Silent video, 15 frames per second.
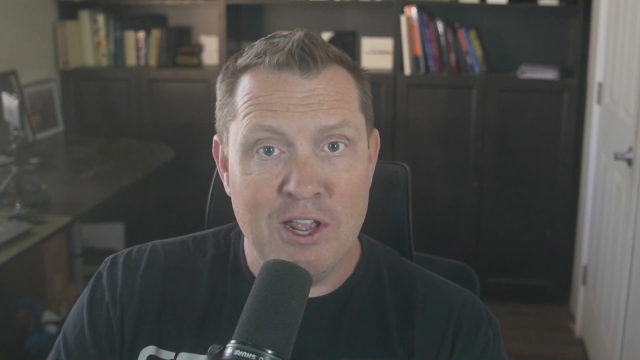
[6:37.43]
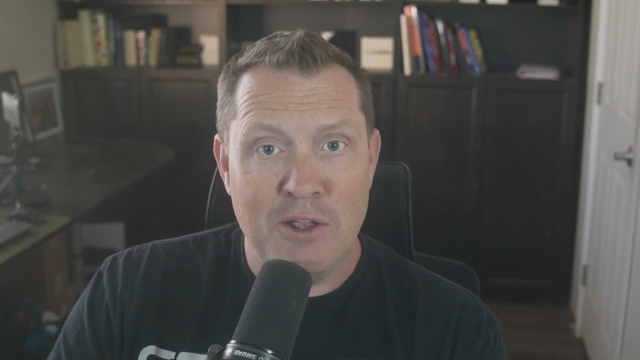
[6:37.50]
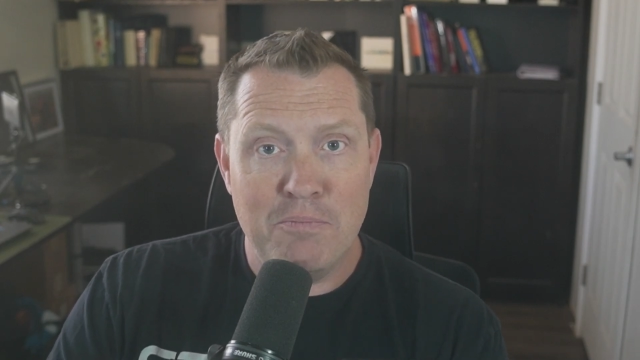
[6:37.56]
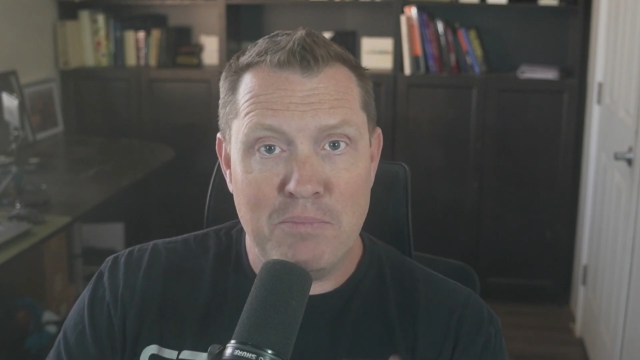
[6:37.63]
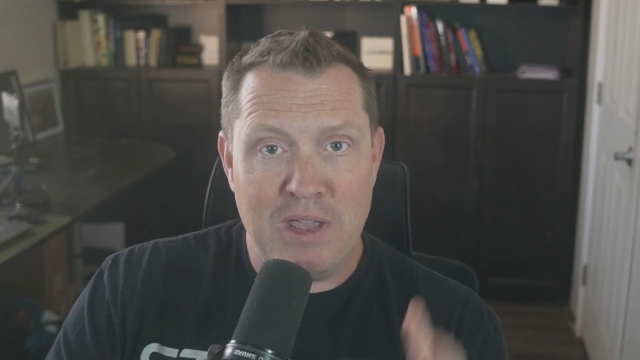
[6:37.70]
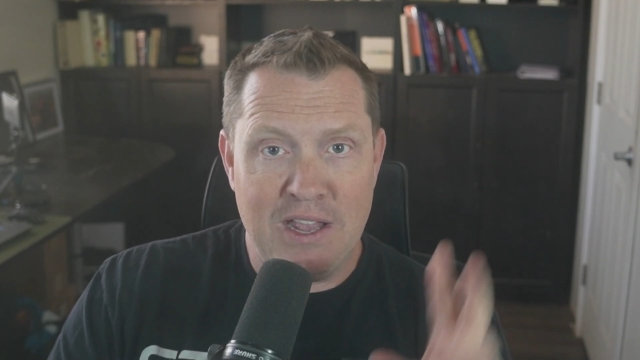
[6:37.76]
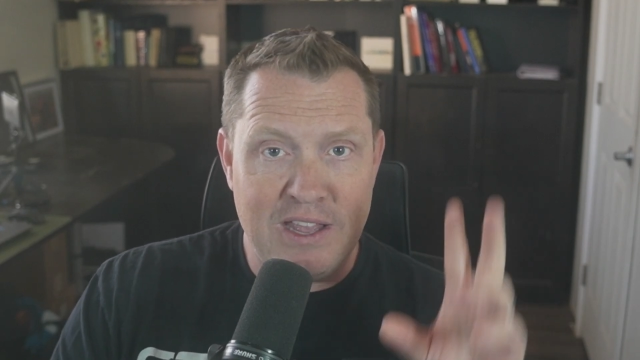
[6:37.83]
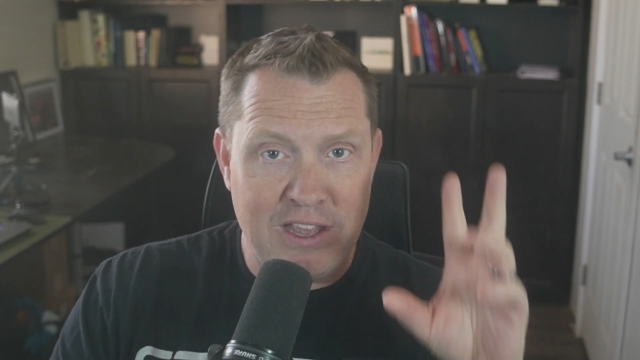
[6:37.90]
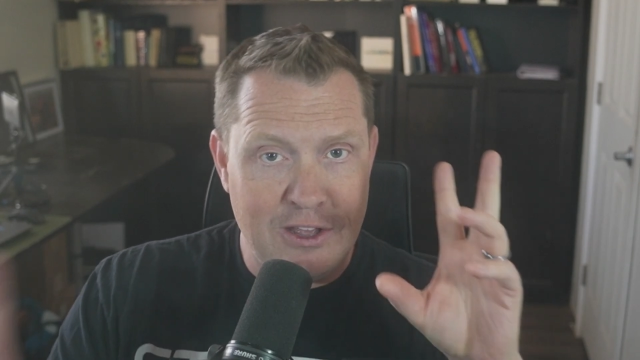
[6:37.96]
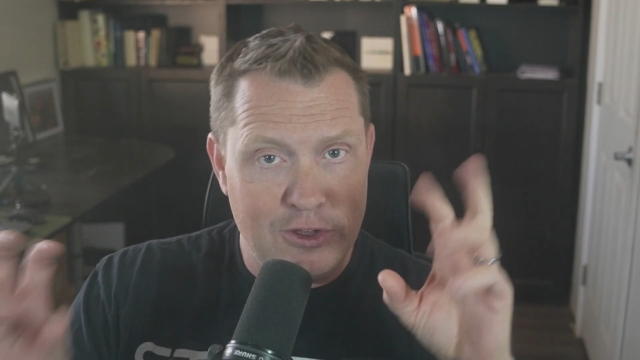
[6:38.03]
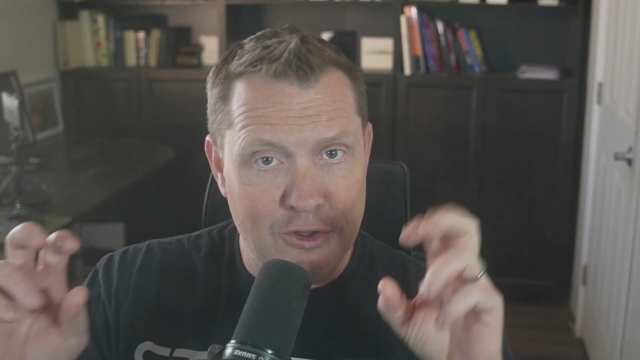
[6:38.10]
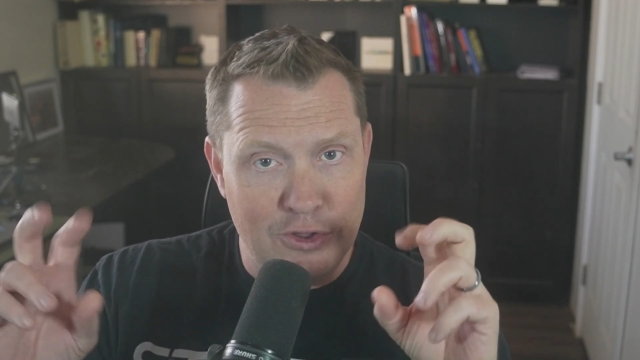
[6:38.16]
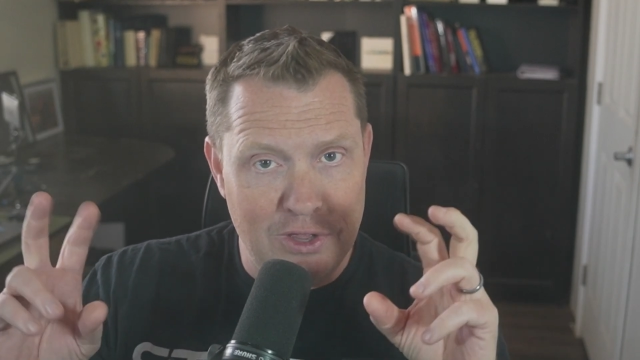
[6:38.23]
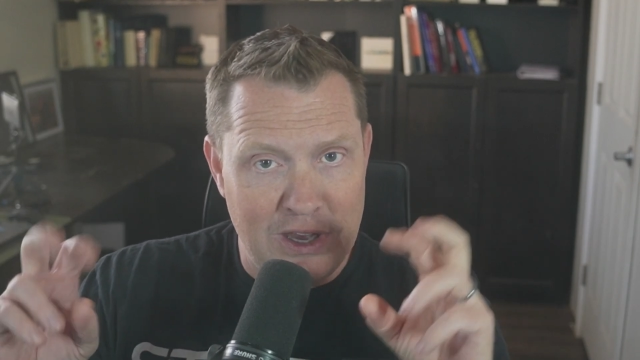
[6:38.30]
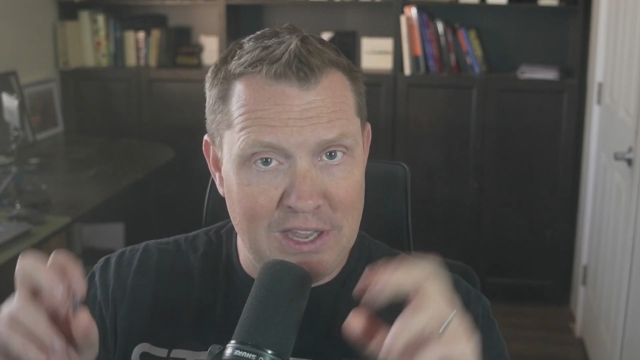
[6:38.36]
making
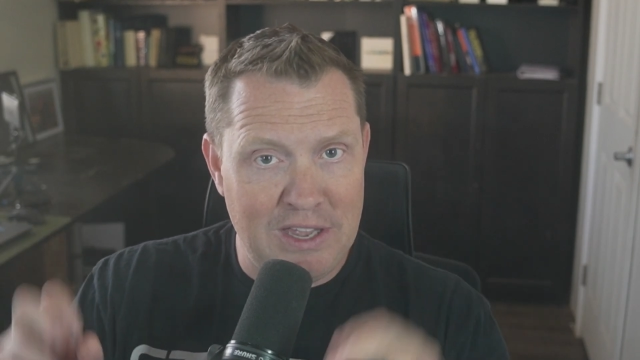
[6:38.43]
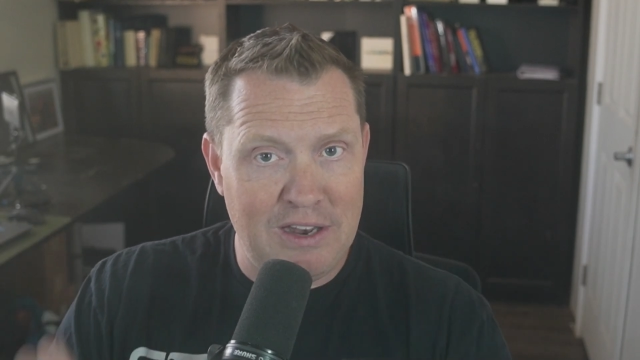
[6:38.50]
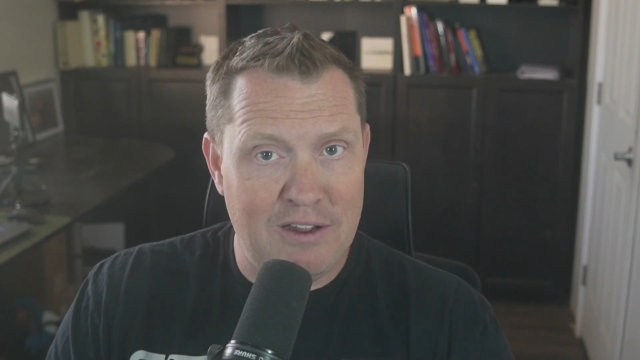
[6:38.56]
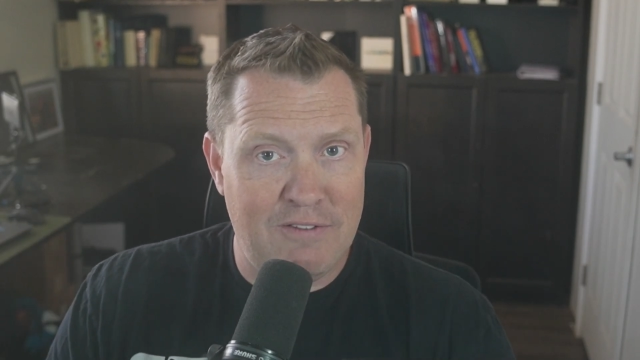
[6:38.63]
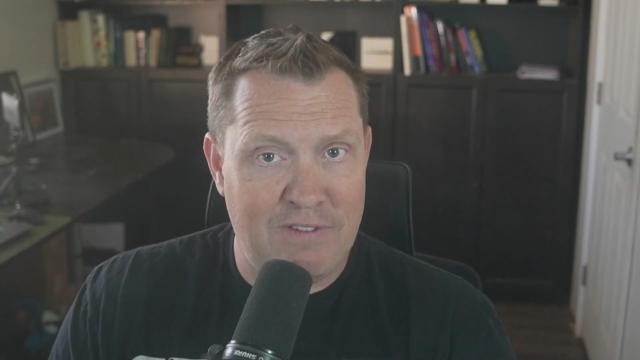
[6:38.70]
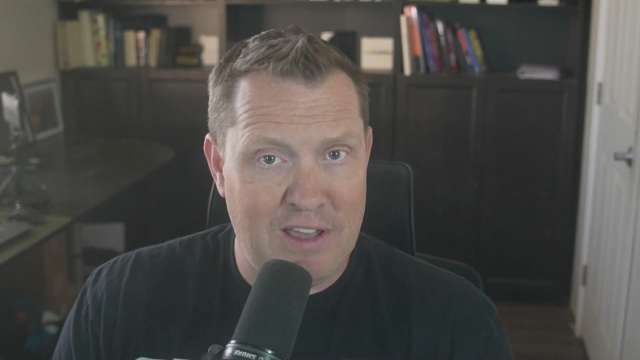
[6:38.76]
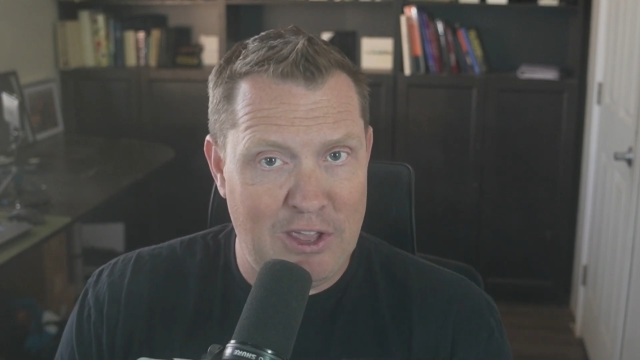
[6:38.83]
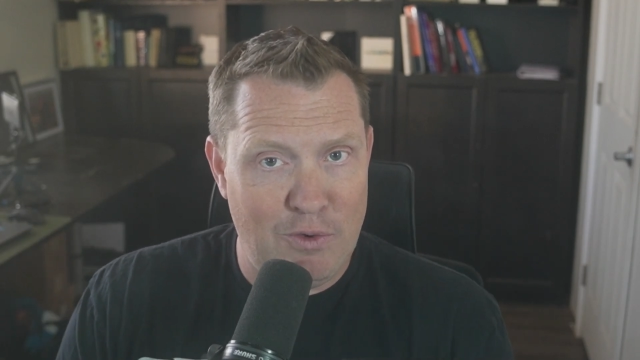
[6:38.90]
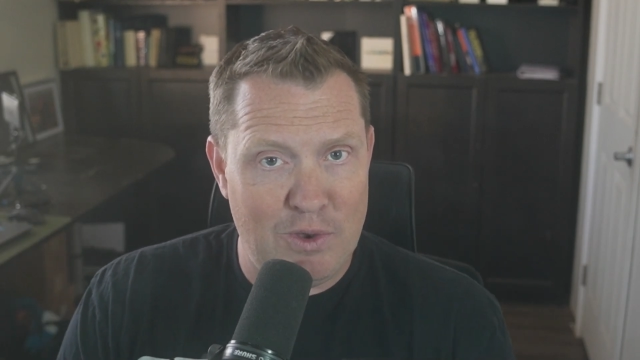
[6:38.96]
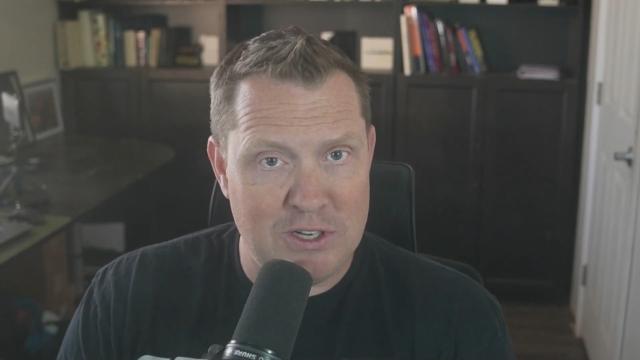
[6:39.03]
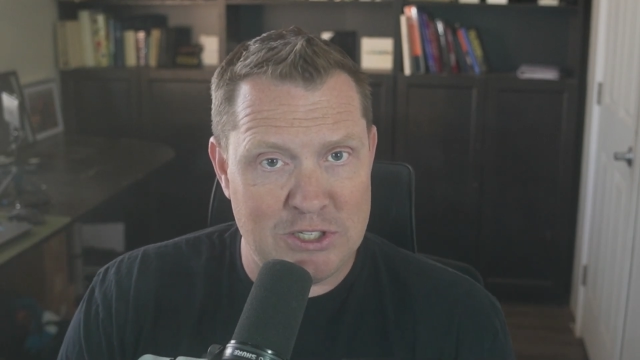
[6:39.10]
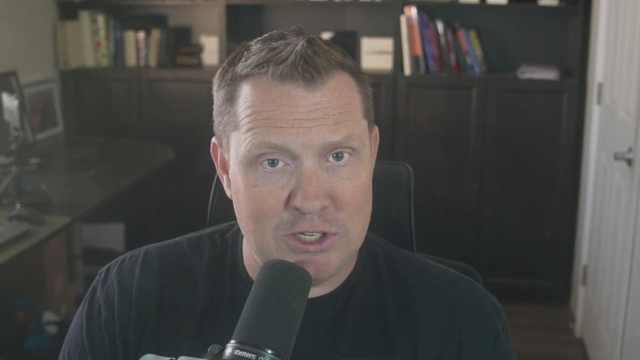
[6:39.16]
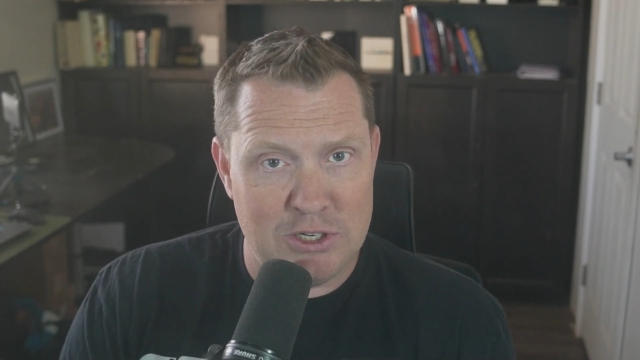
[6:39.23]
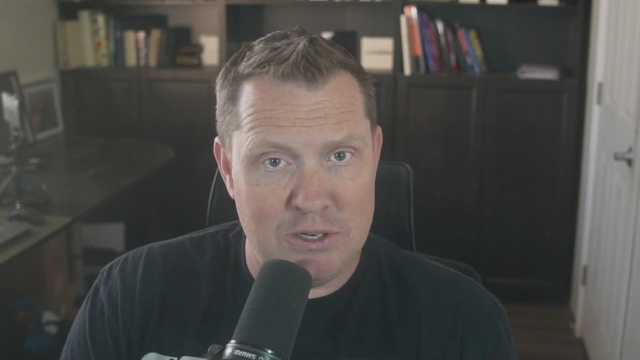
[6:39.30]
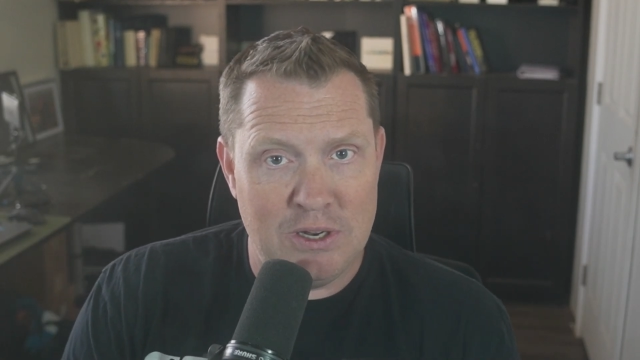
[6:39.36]
clean
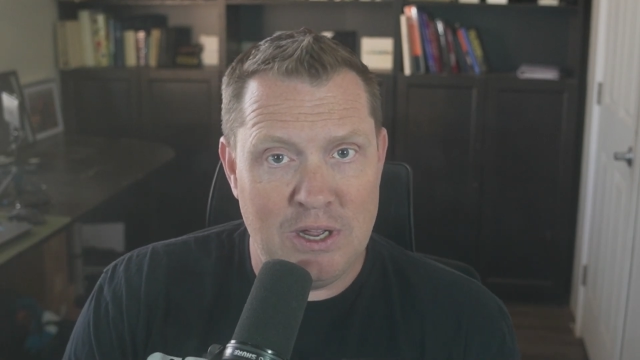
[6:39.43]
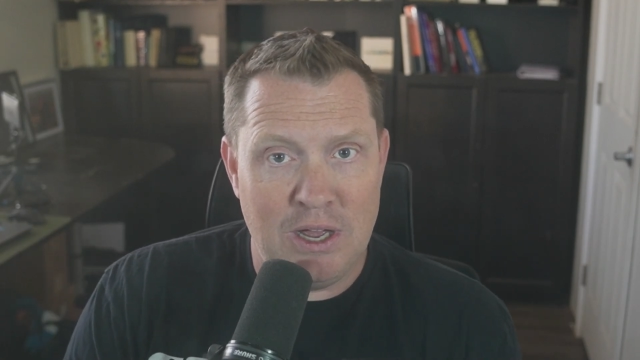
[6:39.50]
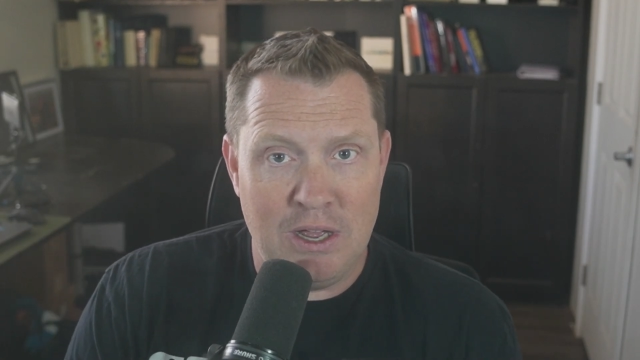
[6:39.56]
evaluation